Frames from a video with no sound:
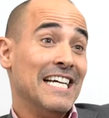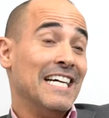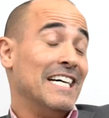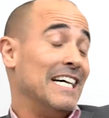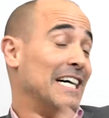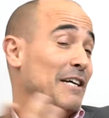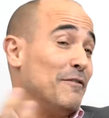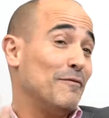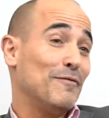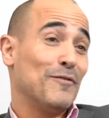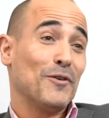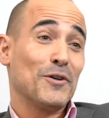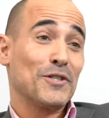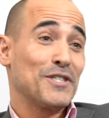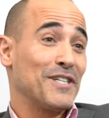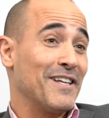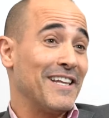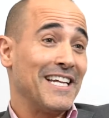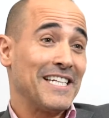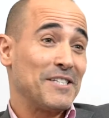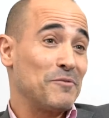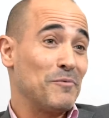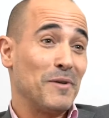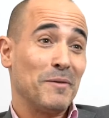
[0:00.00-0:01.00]
unfortunately
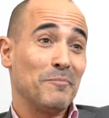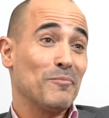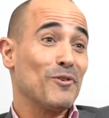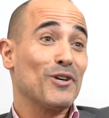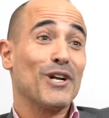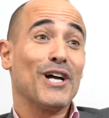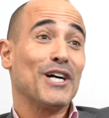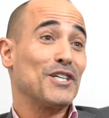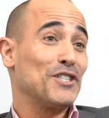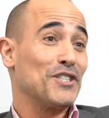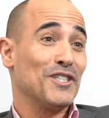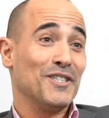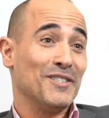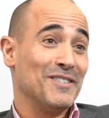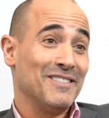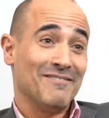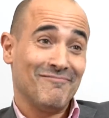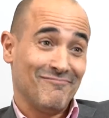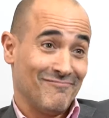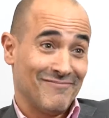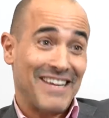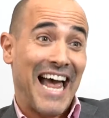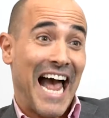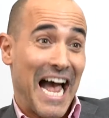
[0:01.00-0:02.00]
that's when
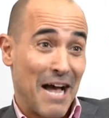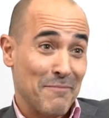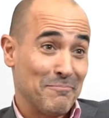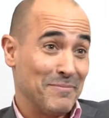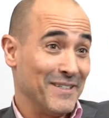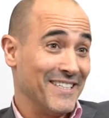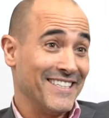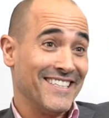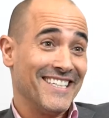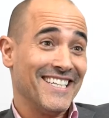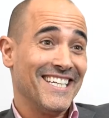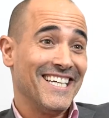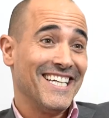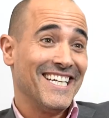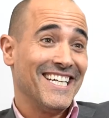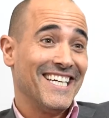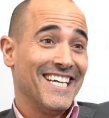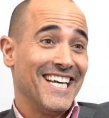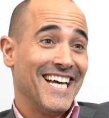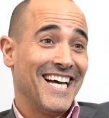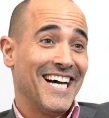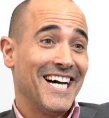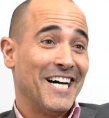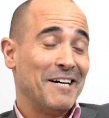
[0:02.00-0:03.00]
production happened.
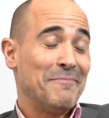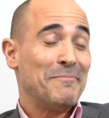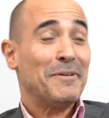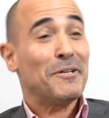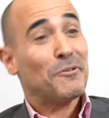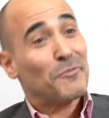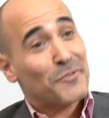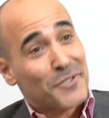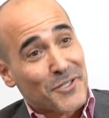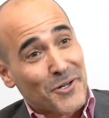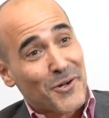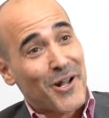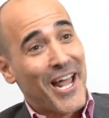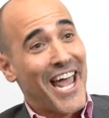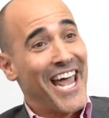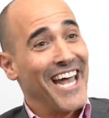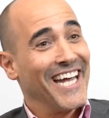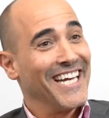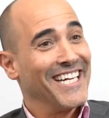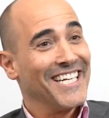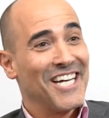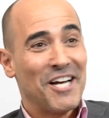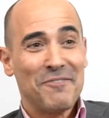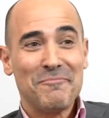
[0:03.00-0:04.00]
But it was
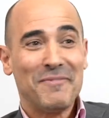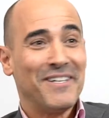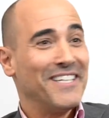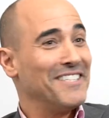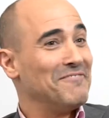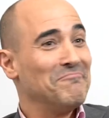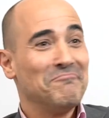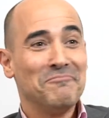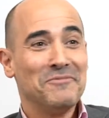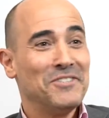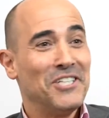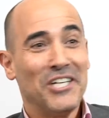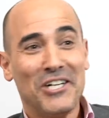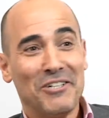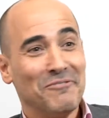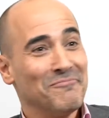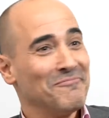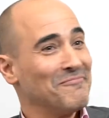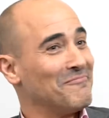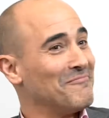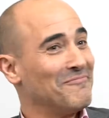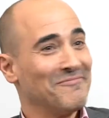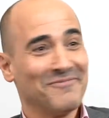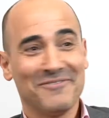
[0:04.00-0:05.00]
okay. I mean,
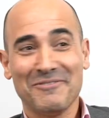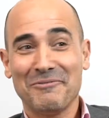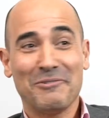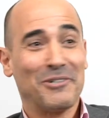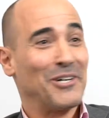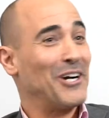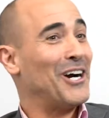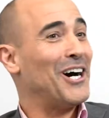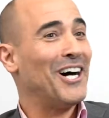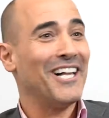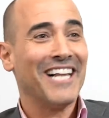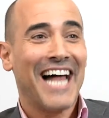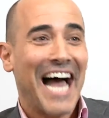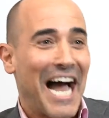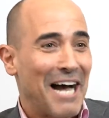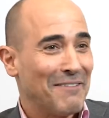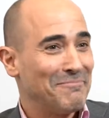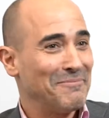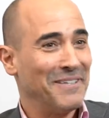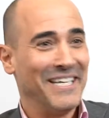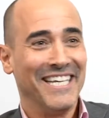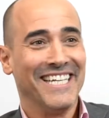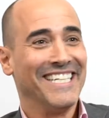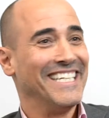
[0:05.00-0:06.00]
we were all
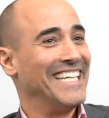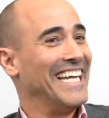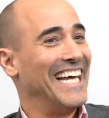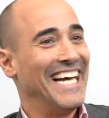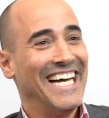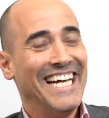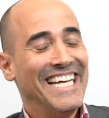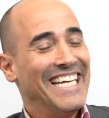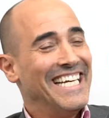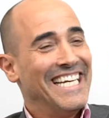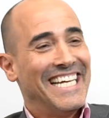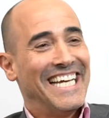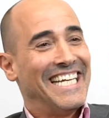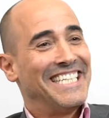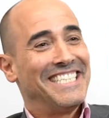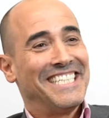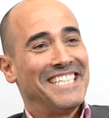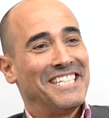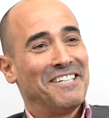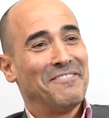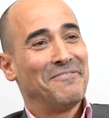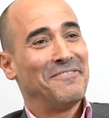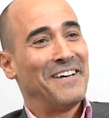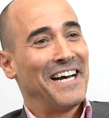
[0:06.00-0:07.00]
happy, and it
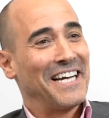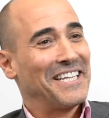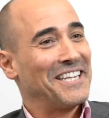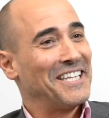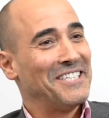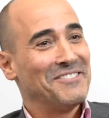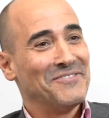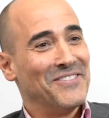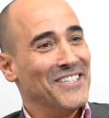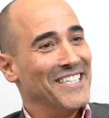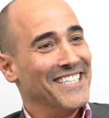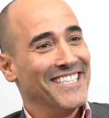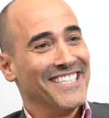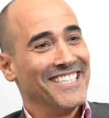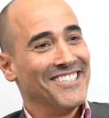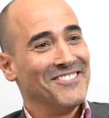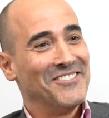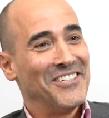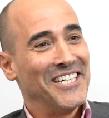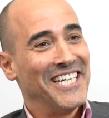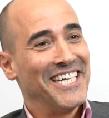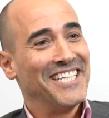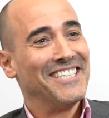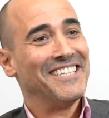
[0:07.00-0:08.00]
didn't affect them, and
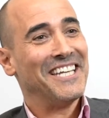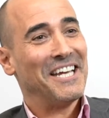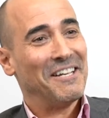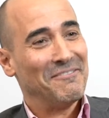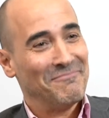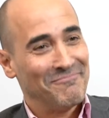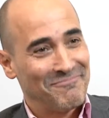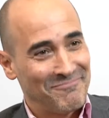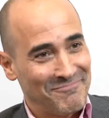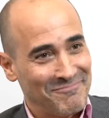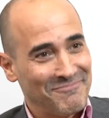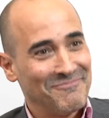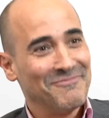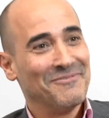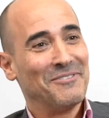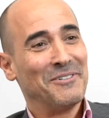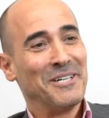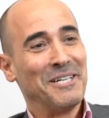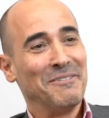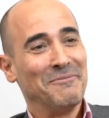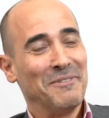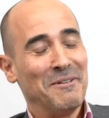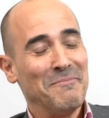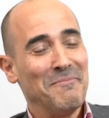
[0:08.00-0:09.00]

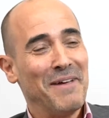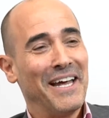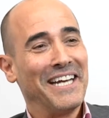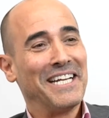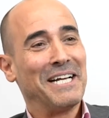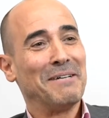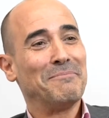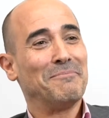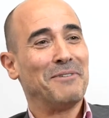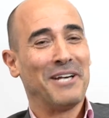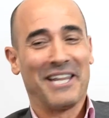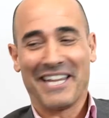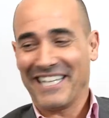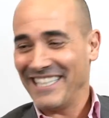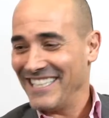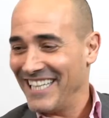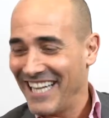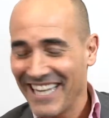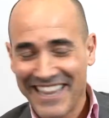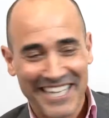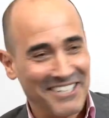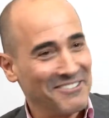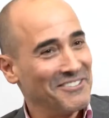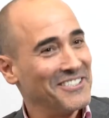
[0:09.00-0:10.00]
we made up with it.
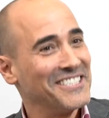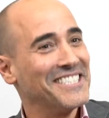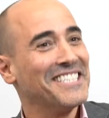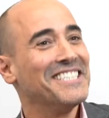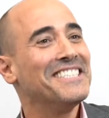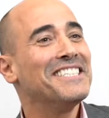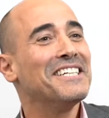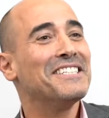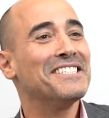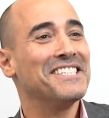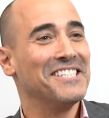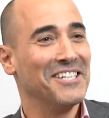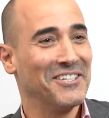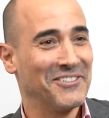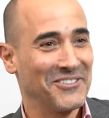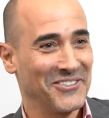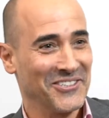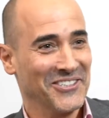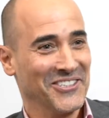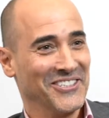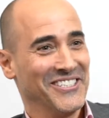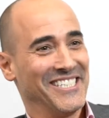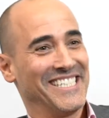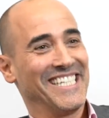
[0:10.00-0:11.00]
I think it was a Disney
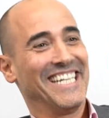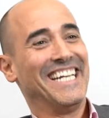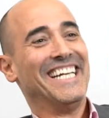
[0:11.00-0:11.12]
cruise.